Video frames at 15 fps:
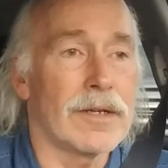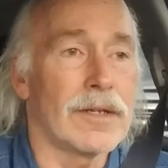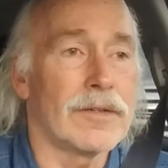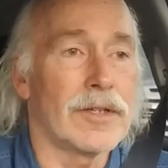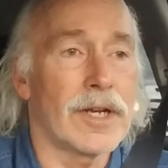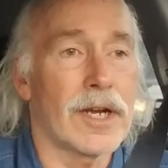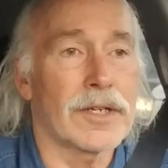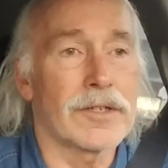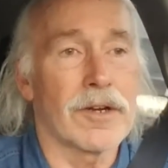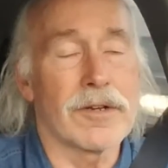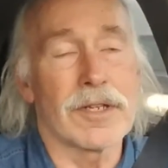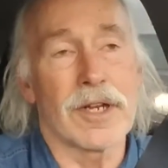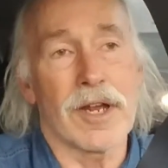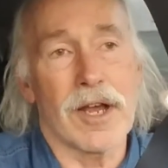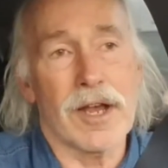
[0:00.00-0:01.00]
And then I turned
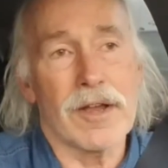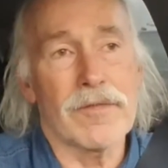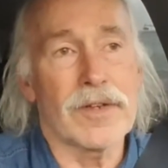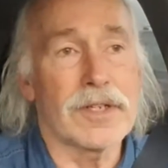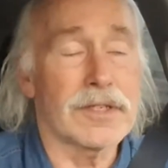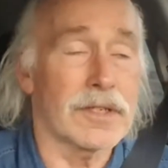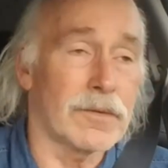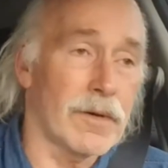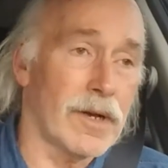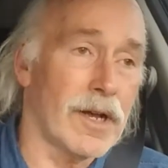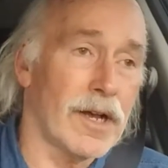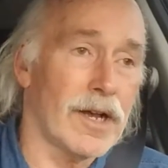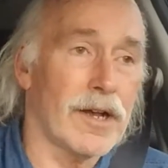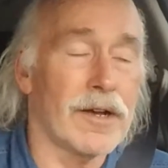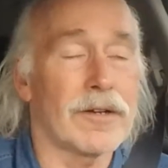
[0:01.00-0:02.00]
it off, and he said,
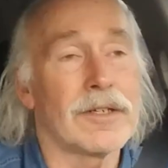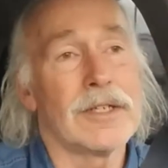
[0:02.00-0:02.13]
wow.